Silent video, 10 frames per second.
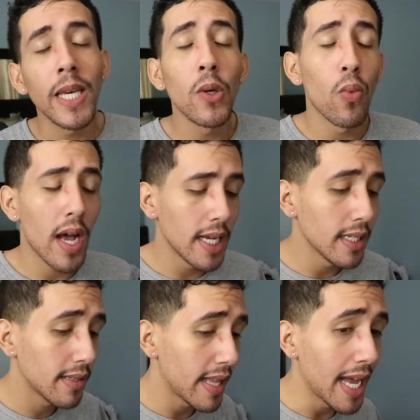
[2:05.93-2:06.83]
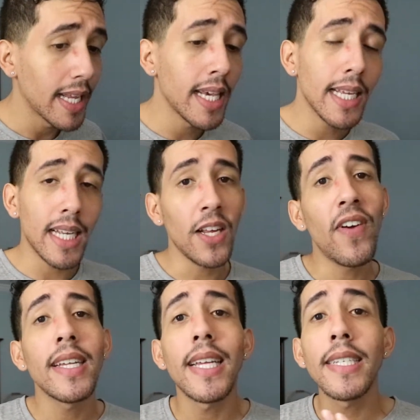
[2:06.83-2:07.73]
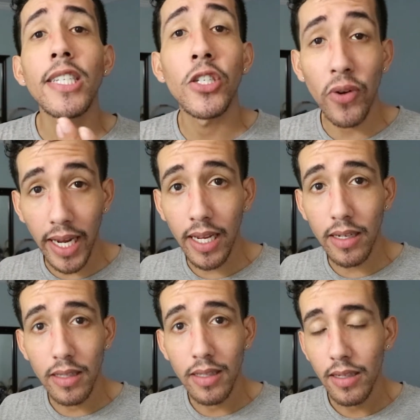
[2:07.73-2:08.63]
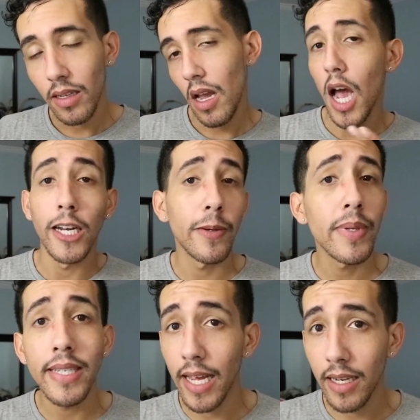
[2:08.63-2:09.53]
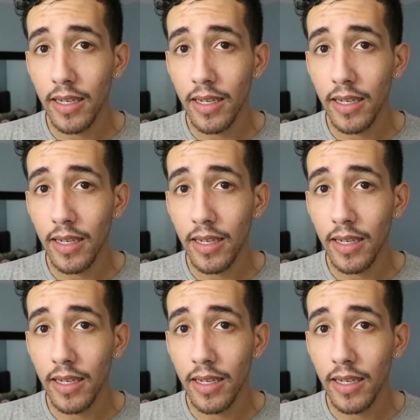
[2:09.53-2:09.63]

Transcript: me was that he identifies as straight, 100%.